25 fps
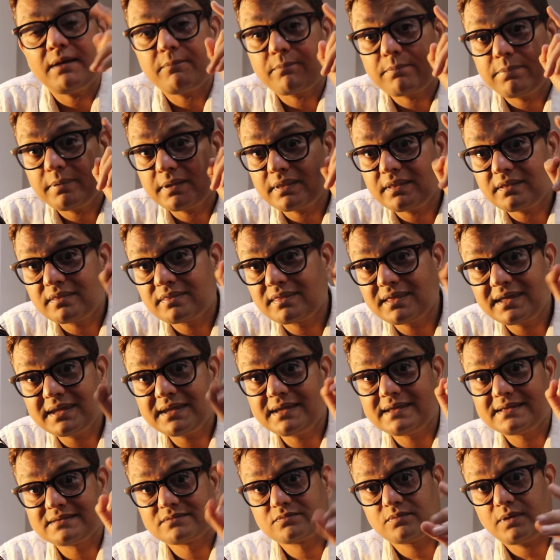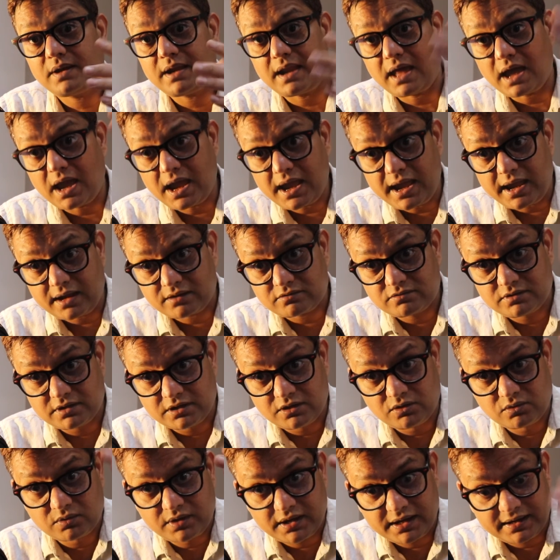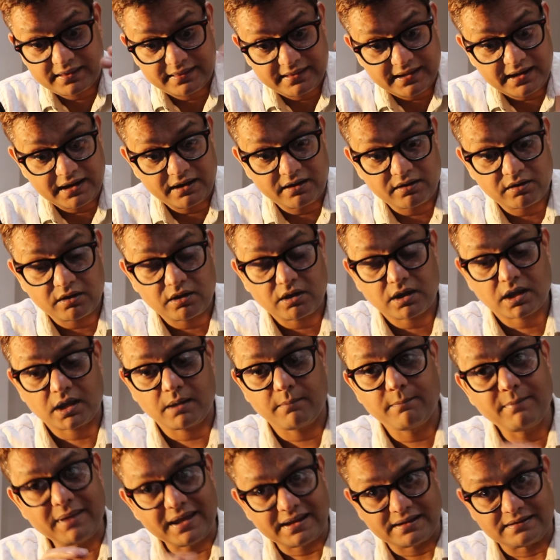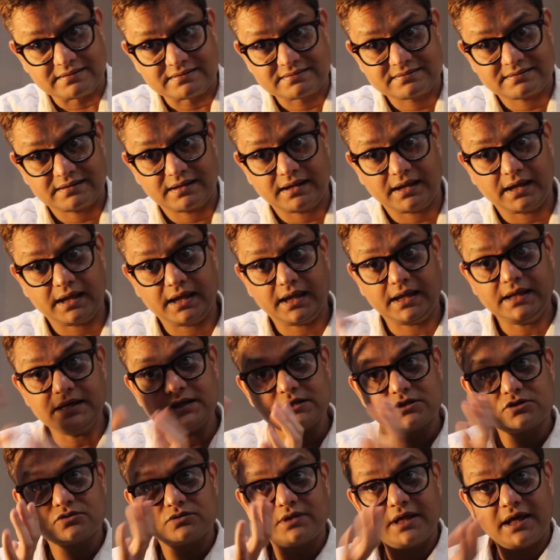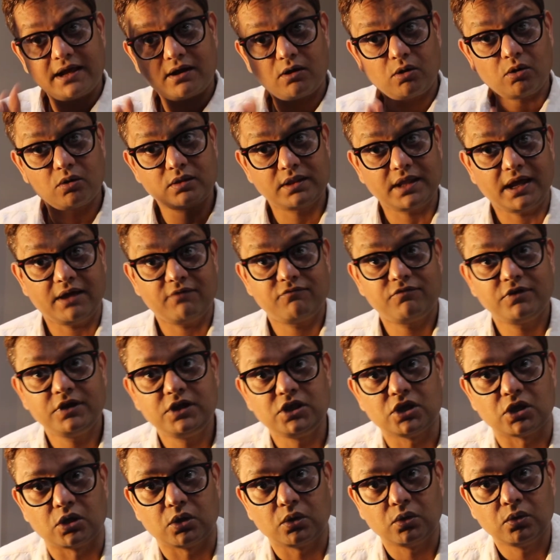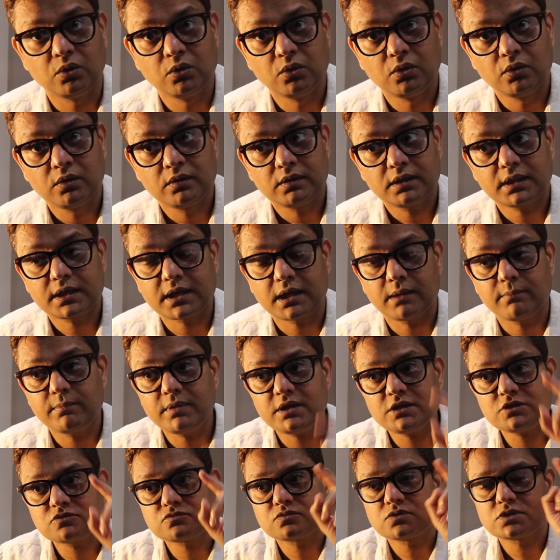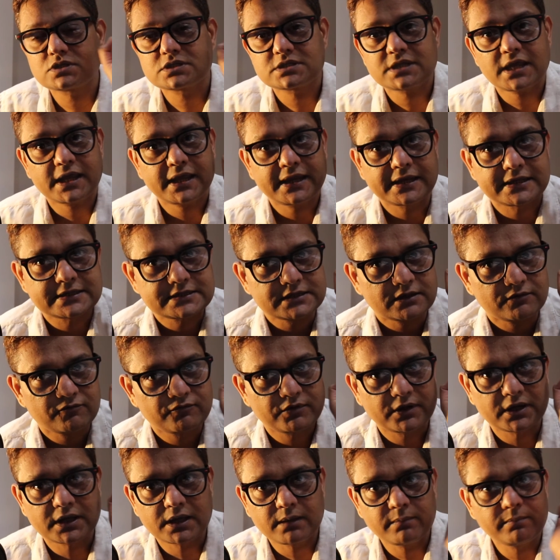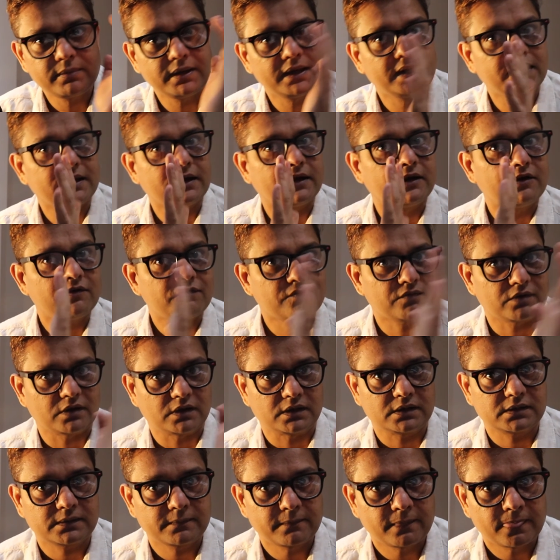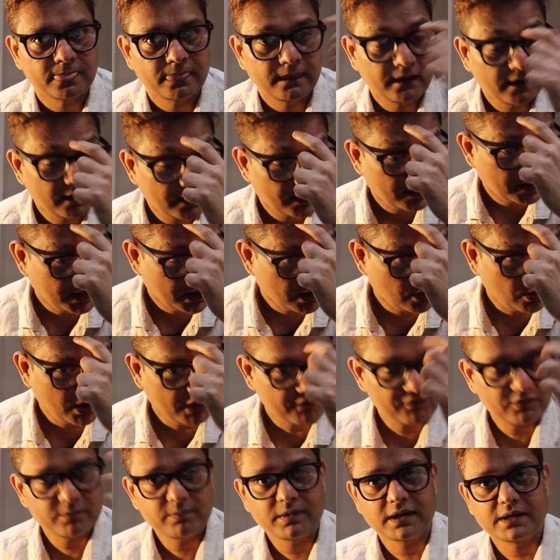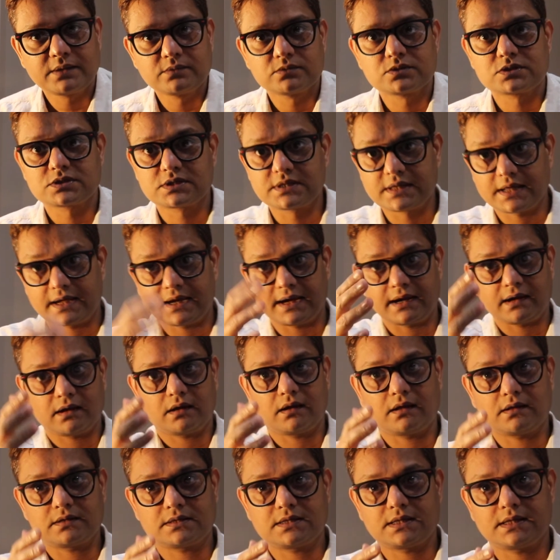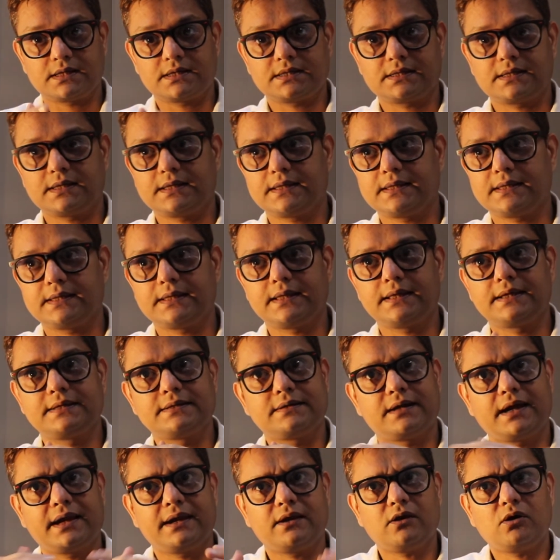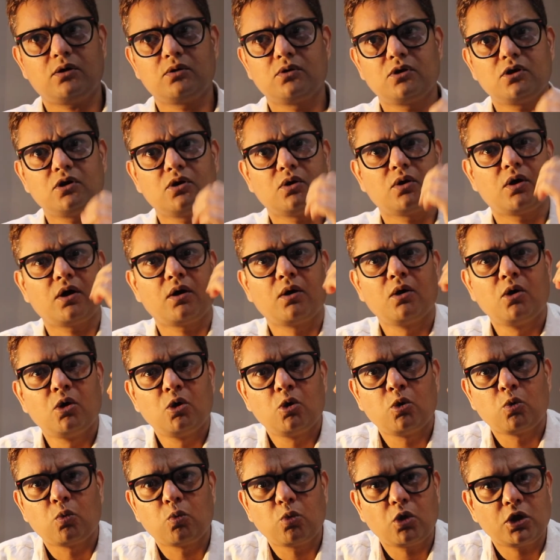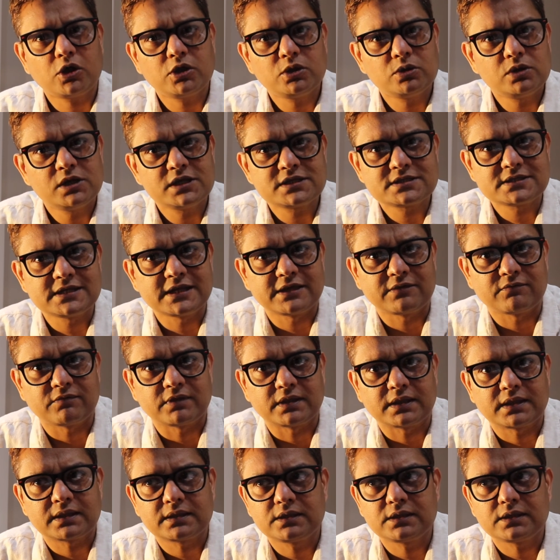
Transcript: But the thing is, when I actually look at their comments into their on that video, the comments were saying something completely different. Now everybody was there. Now they write, oh no, what are you listening with?